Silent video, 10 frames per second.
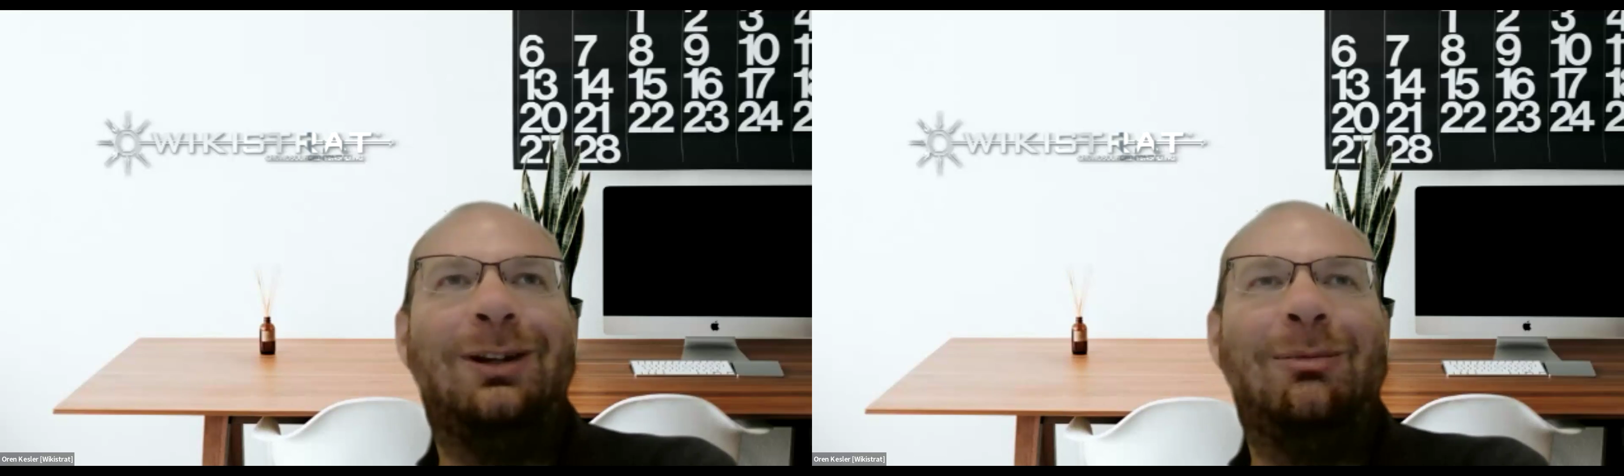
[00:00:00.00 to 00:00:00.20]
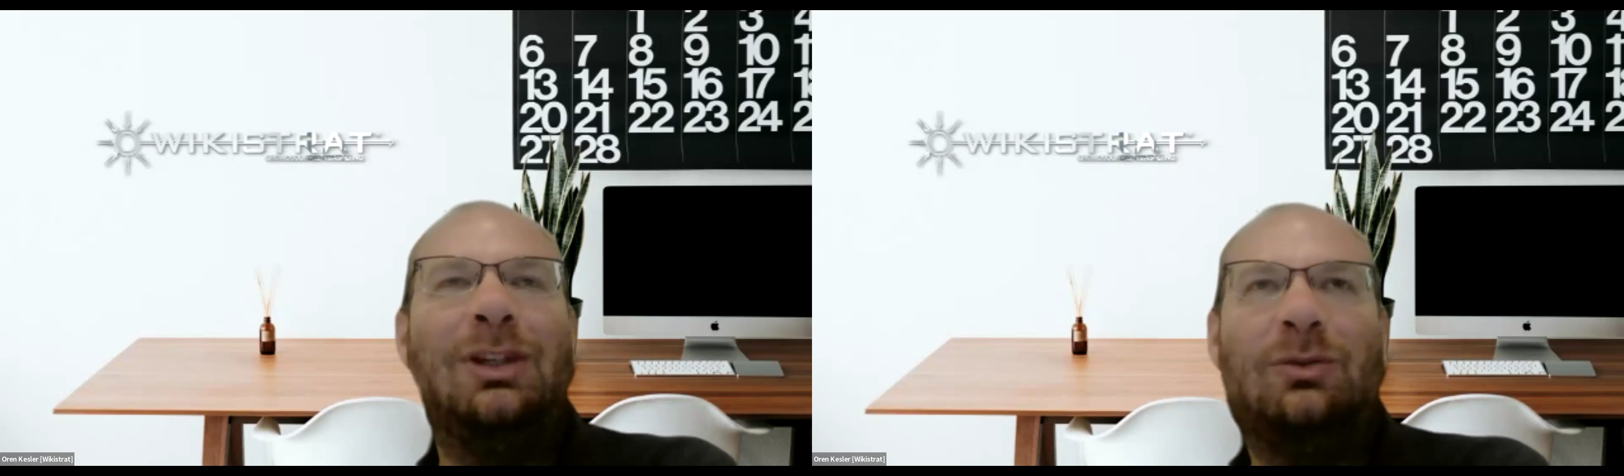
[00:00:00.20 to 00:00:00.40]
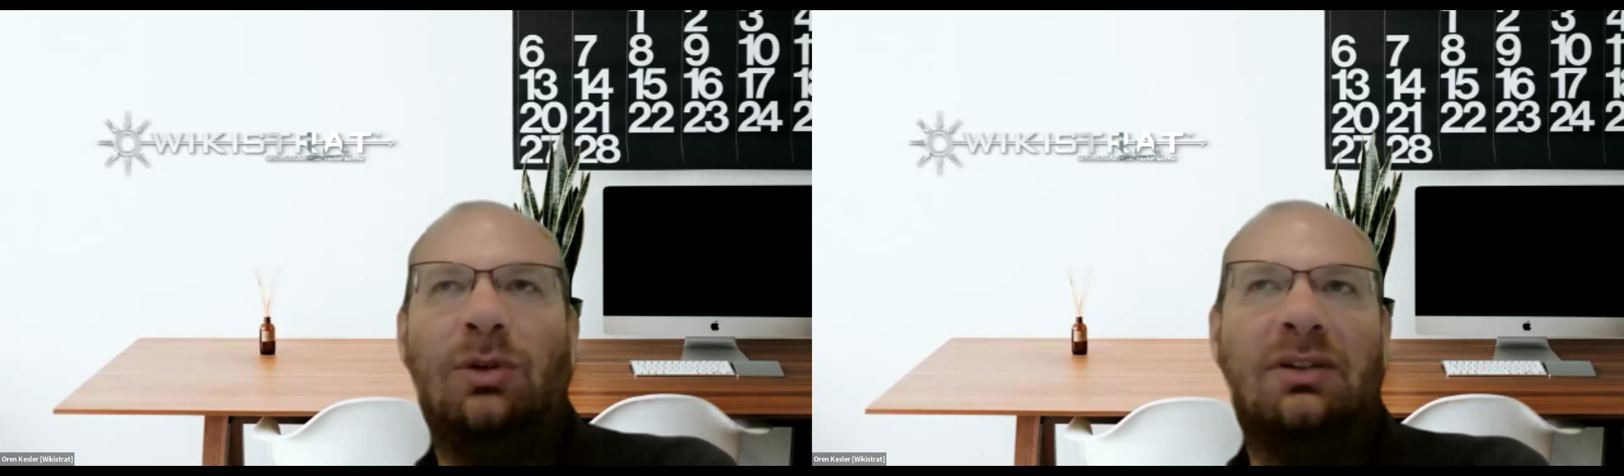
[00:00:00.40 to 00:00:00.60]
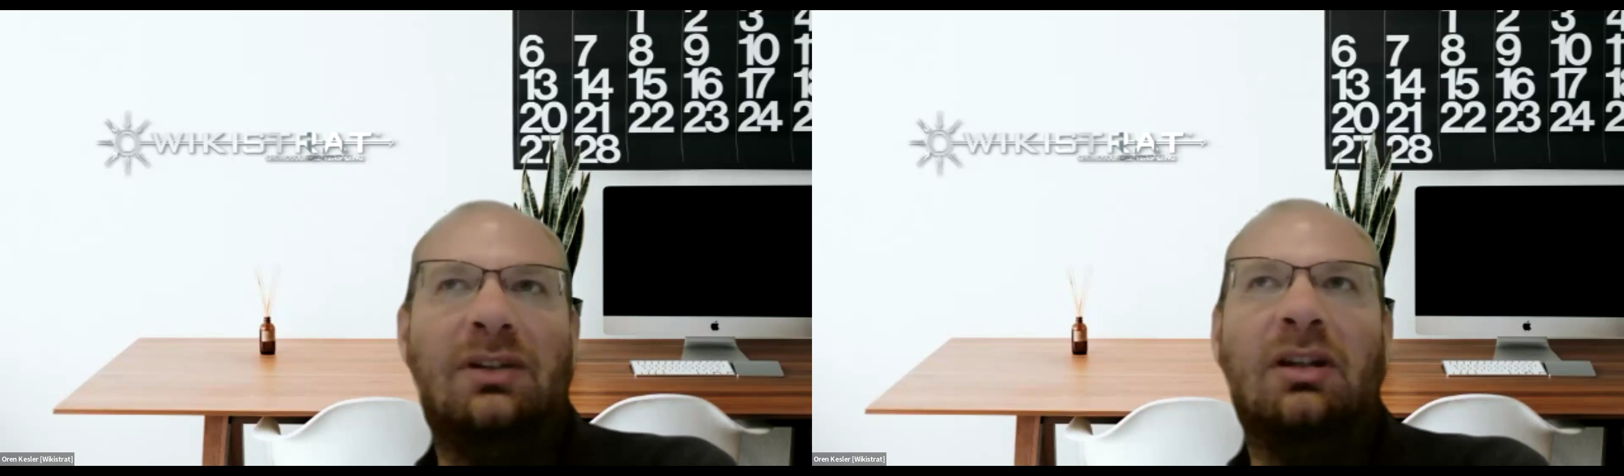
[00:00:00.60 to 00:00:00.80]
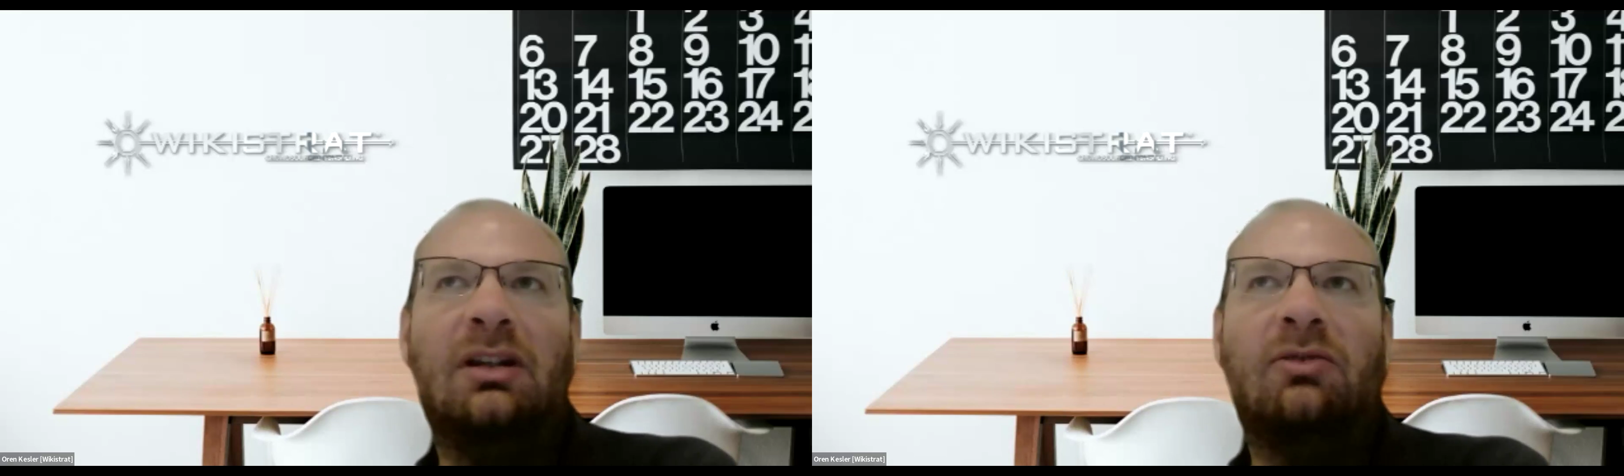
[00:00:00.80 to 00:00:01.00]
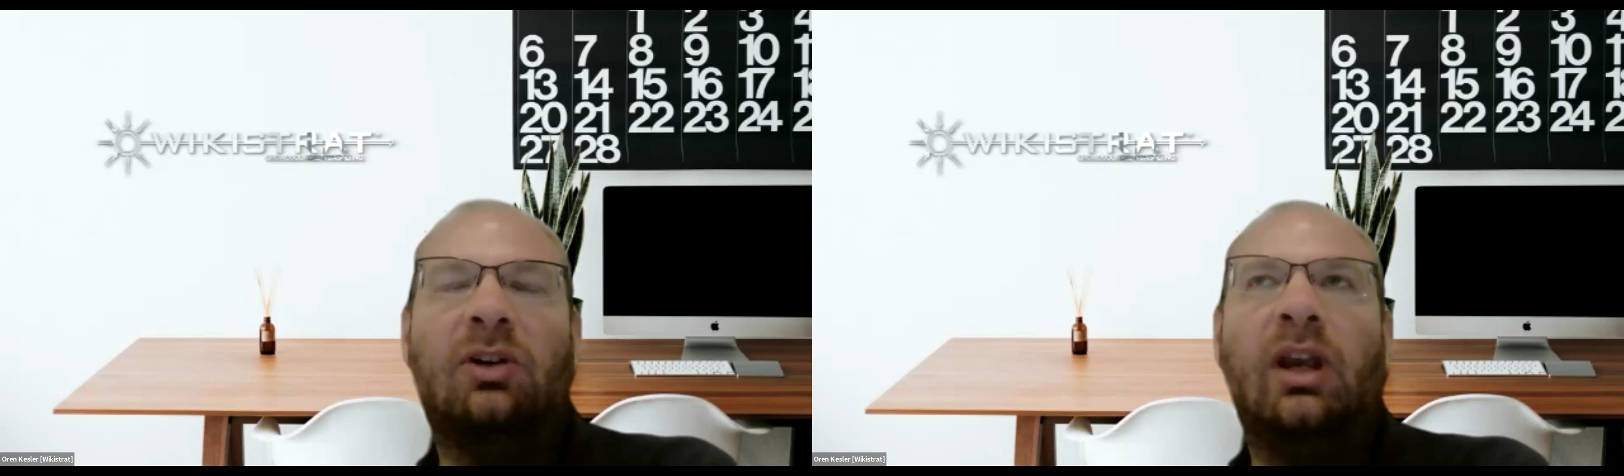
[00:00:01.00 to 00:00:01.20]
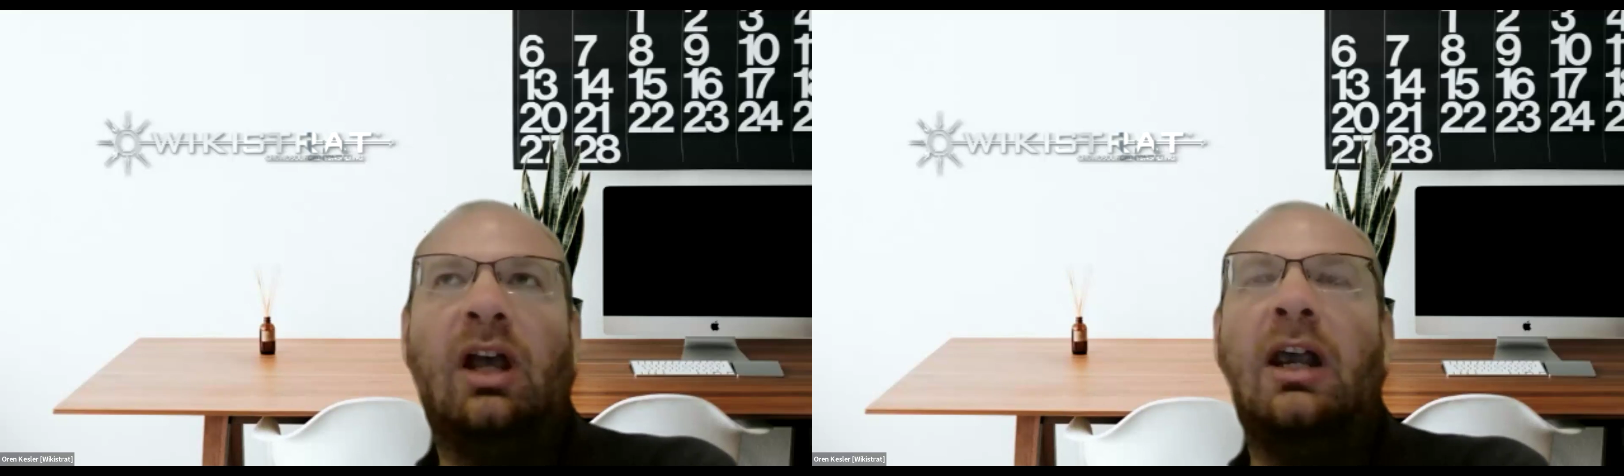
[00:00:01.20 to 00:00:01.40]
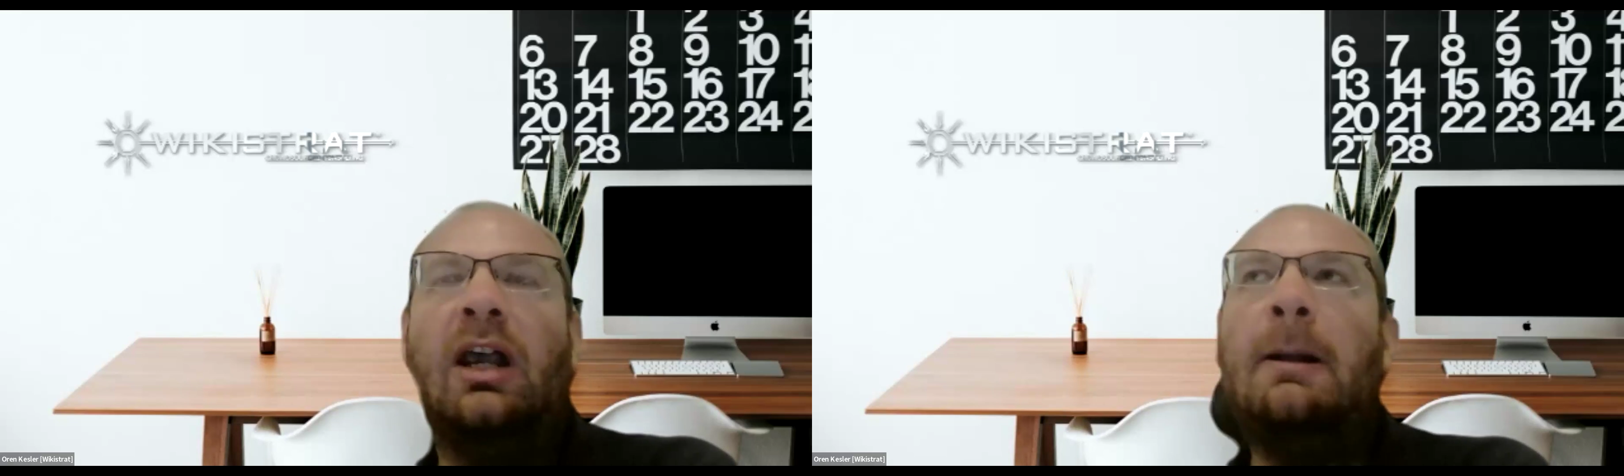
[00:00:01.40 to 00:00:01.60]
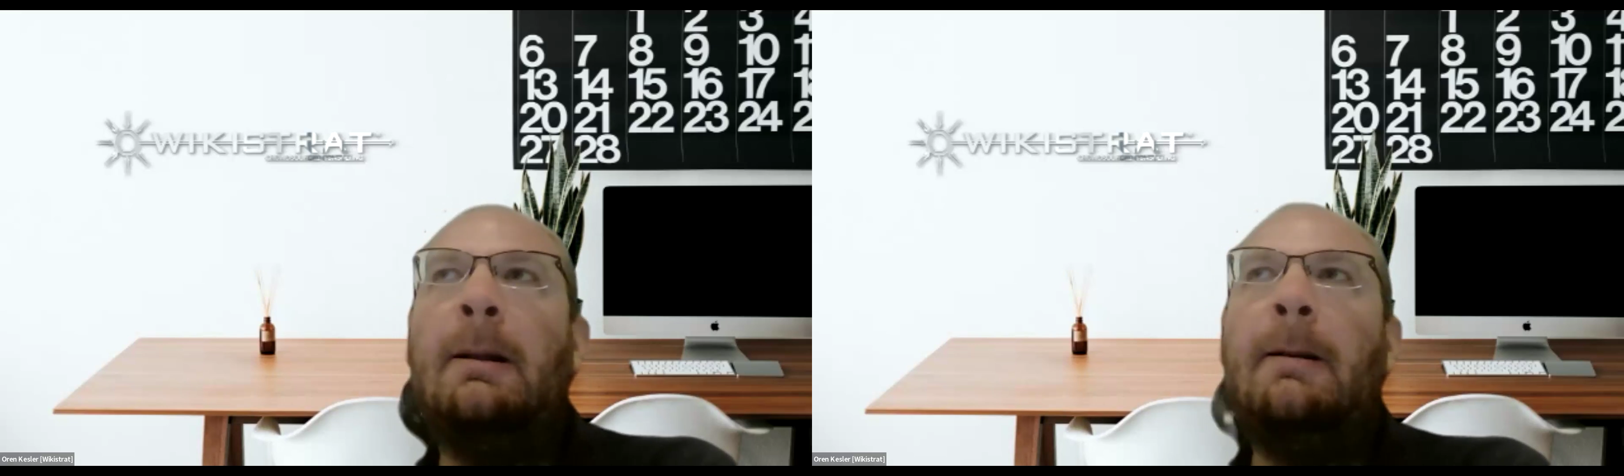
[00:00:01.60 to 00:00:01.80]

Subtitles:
the mistrust is very high.